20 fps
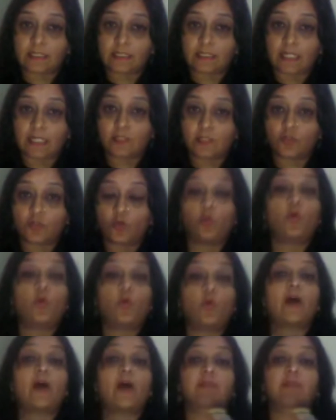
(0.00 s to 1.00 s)
states
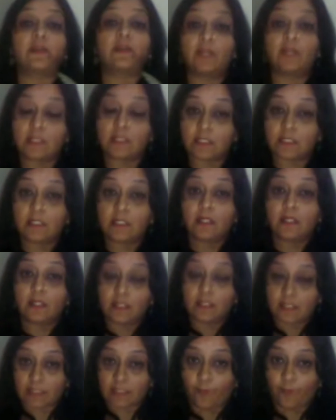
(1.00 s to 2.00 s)
who have given its
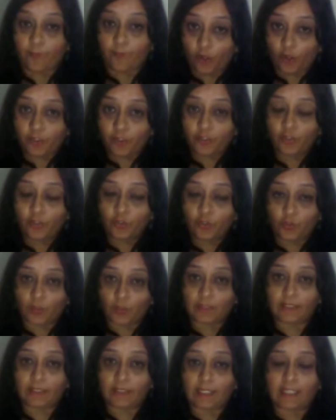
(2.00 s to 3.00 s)
support to
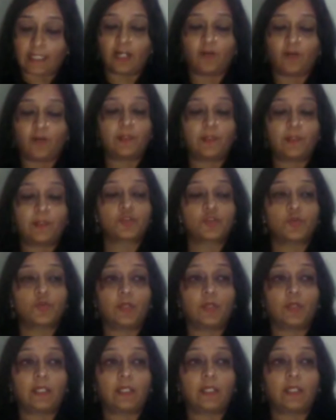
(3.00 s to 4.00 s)
what the Delhi government is
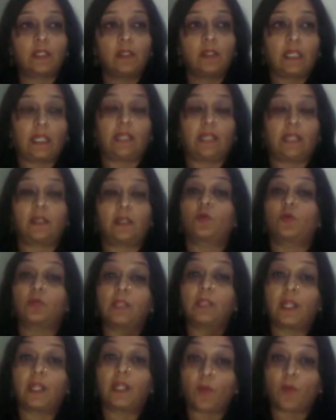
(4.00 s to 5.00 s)
doing. It
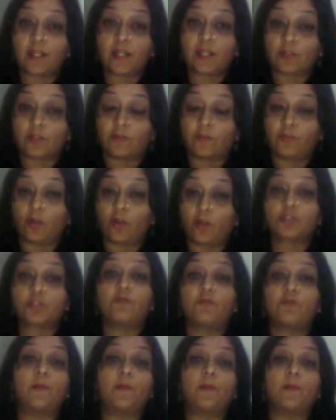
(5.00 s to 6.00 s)
took the advice of
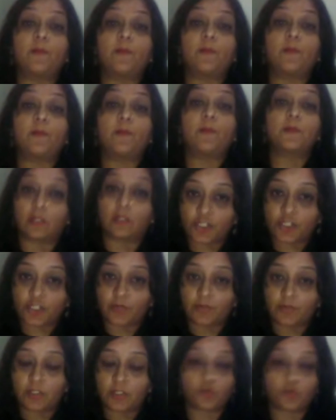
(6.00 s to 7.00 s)
lots of former
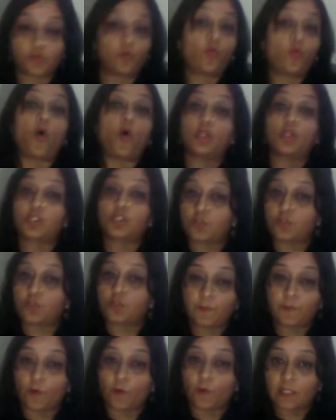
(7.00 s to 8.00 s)
solicitor generals who
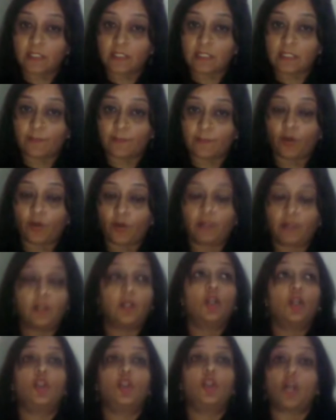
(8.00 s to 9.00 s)
all spoke in support,
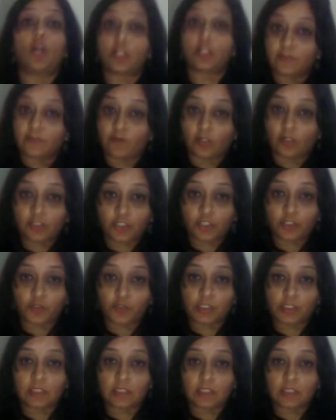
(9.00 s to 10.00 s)
lots of
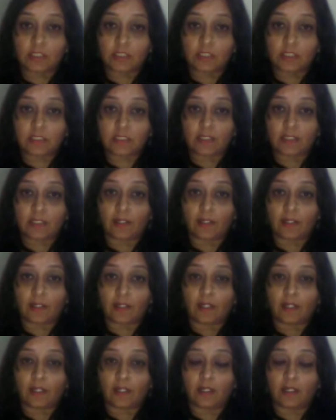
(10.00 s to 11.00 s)
constitutional
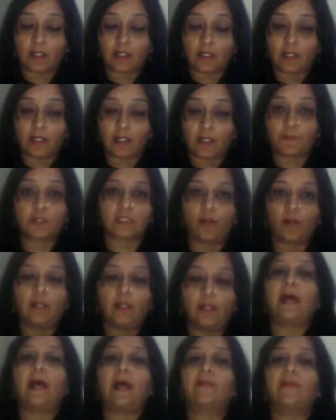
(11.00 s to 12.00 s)
experts,
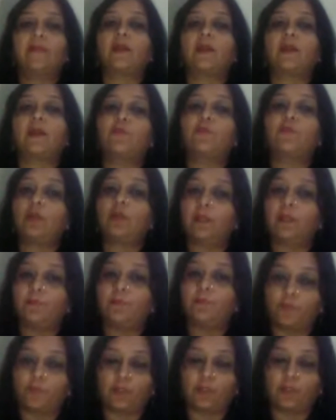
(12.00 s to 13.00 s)
and therefore it
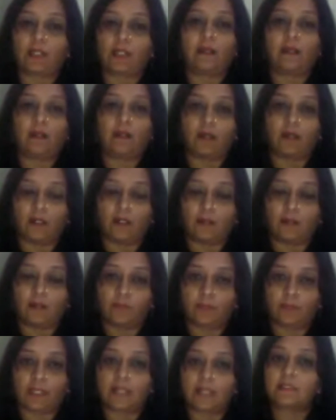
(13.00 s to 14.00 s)
put an
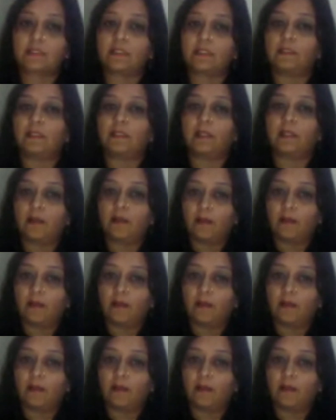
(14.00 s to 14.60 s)
case in the